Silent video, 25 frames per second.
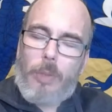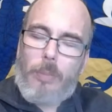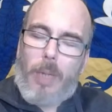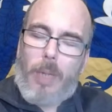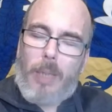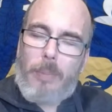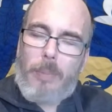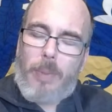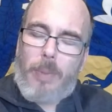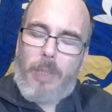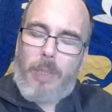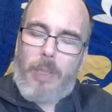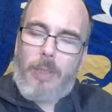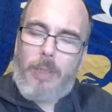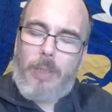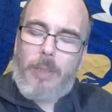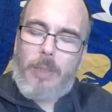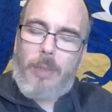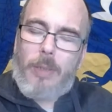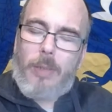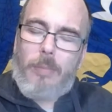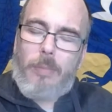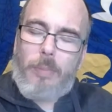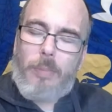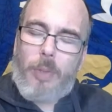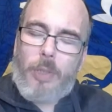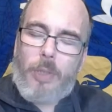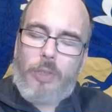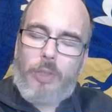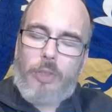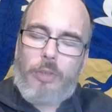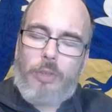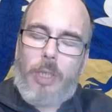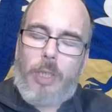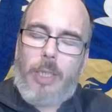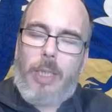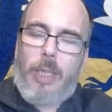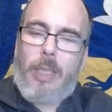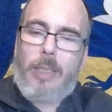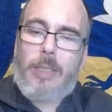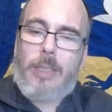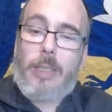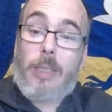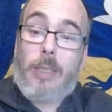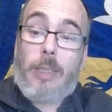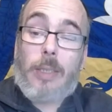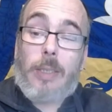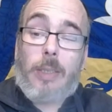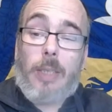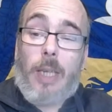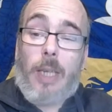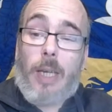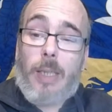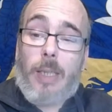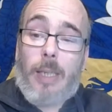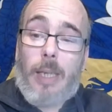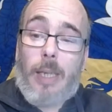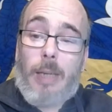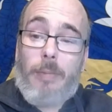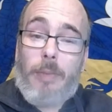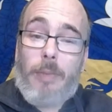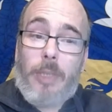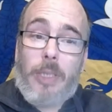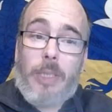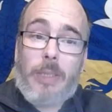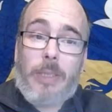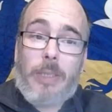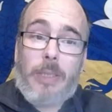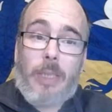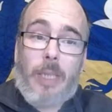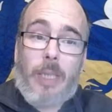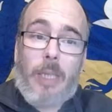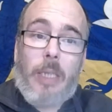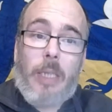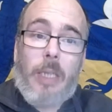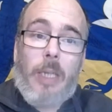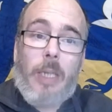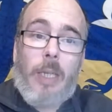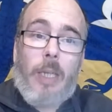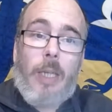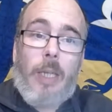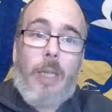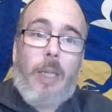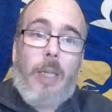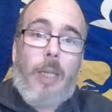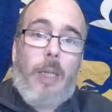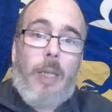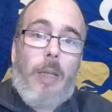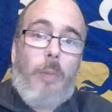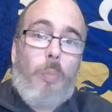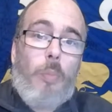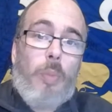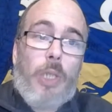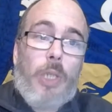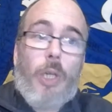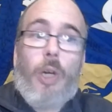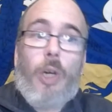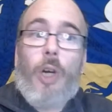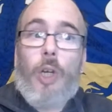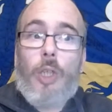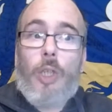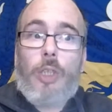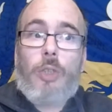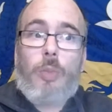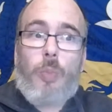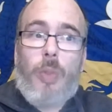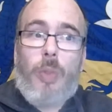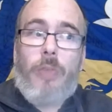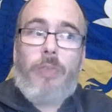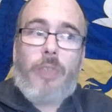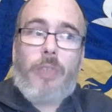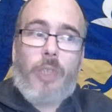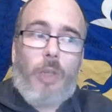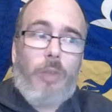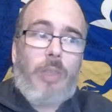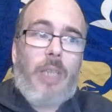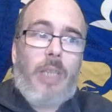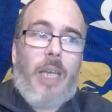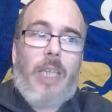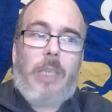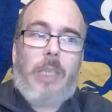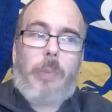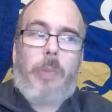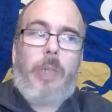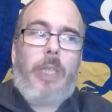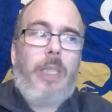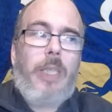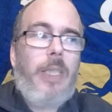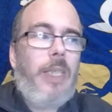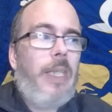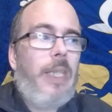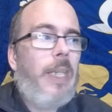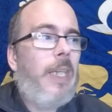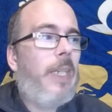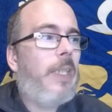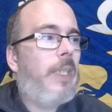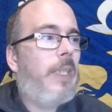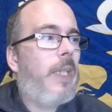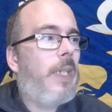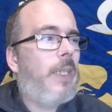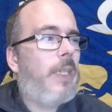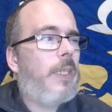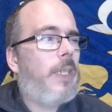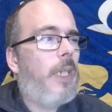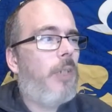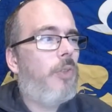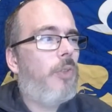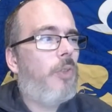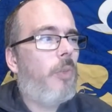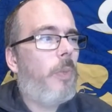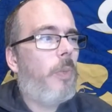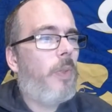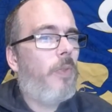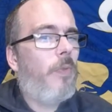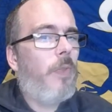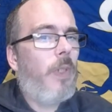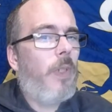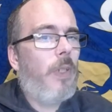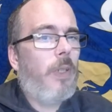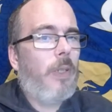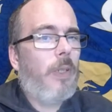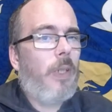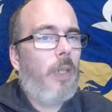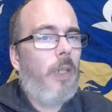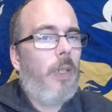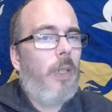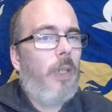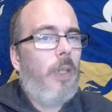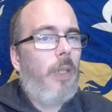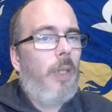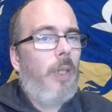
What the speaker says: might be put straight into the starting 11 yesterday because we've so desperately needed that central midfielder.